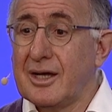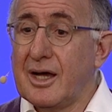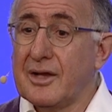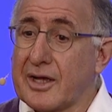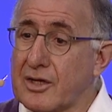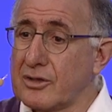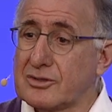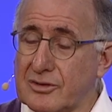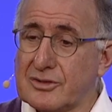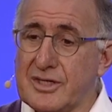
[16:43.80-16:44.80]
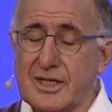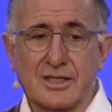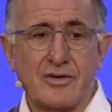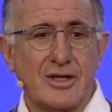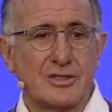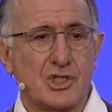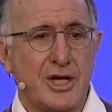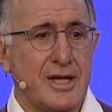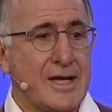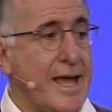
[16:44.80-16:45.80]
And I got onto the underground
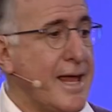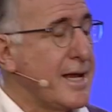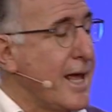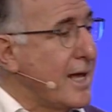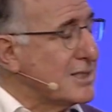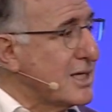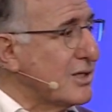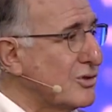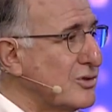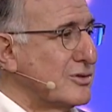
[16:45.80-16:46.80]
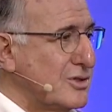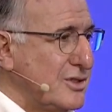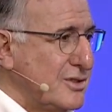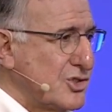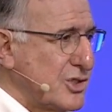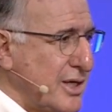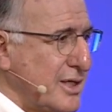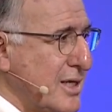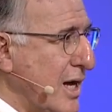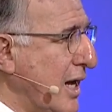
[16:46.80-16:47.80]
train. And as I got onto the
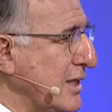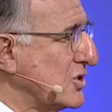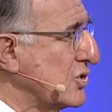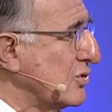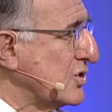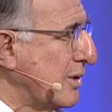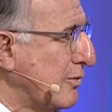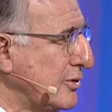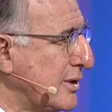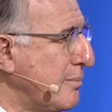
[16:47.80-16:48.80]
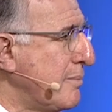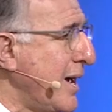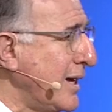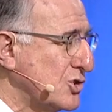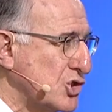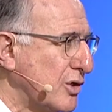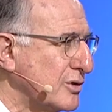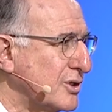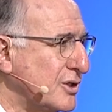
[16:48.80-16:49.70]
train, I saw someone who had a badge on.